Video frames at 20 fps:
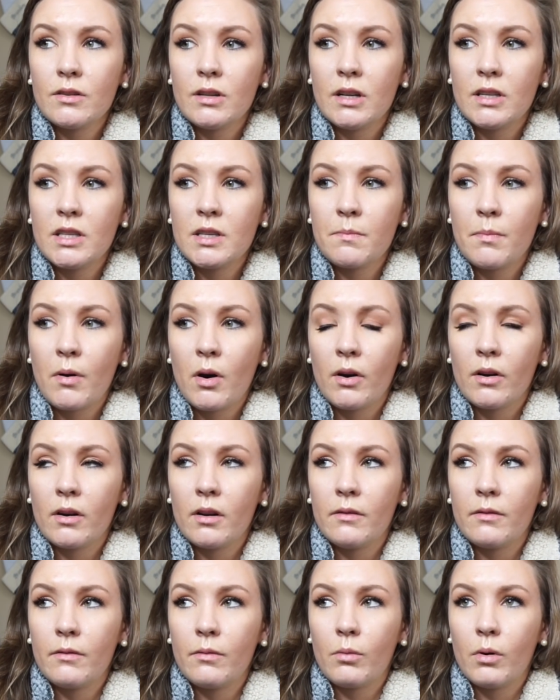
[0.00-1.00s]
It's part
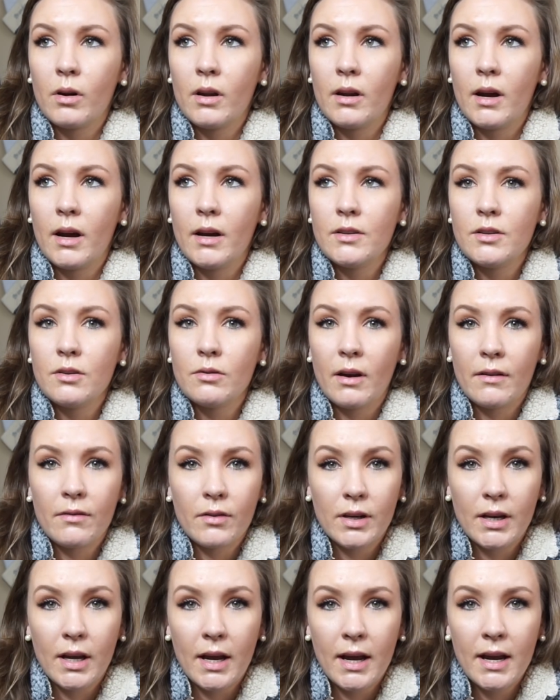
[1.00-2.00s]
of what I do
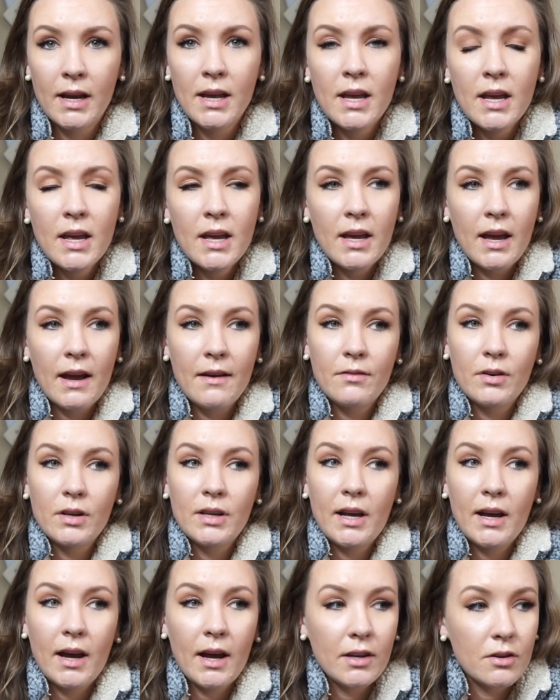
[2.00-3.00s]
every day. Every
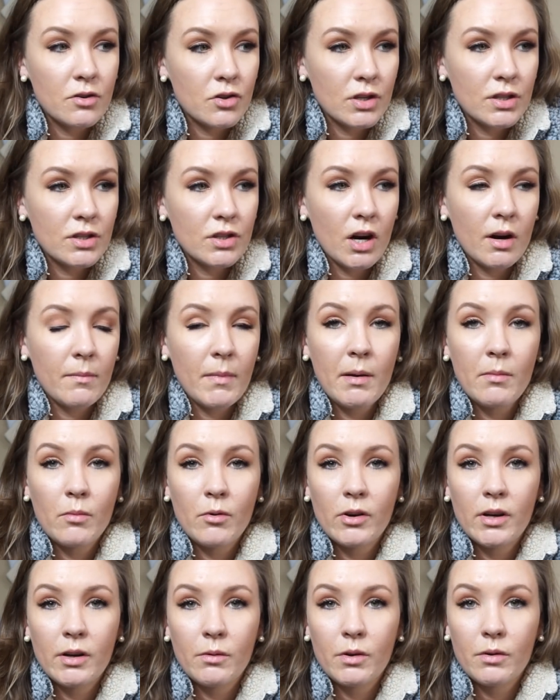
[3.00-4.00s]
day I usually start my
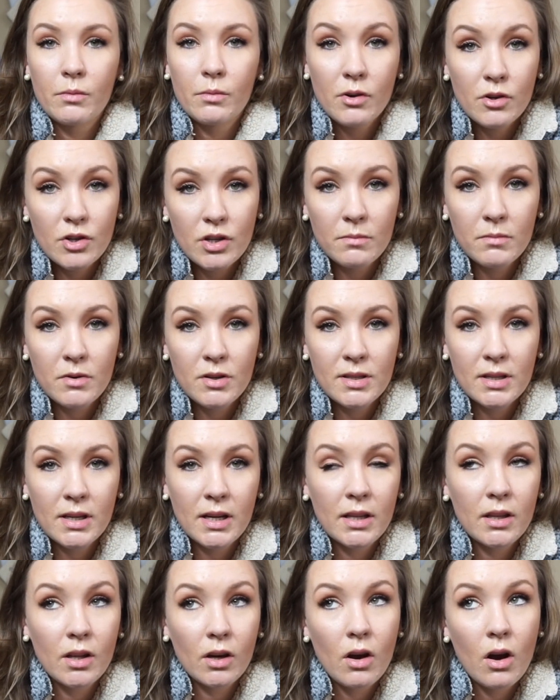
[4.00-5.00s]
morning with worship
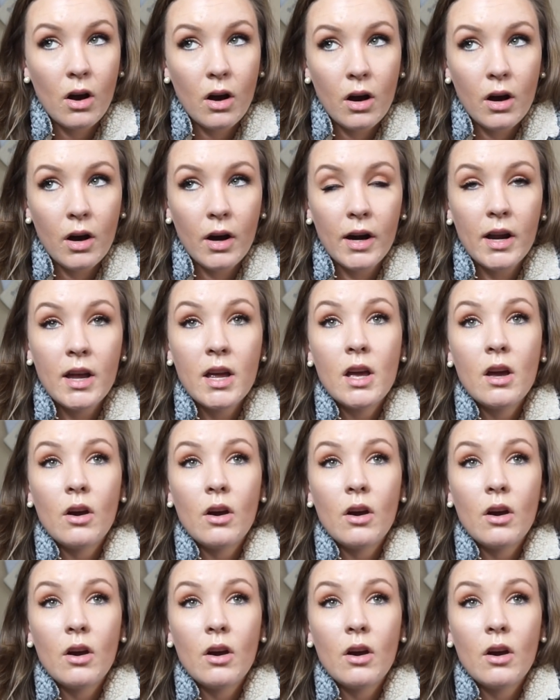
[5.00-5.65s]
music in the car,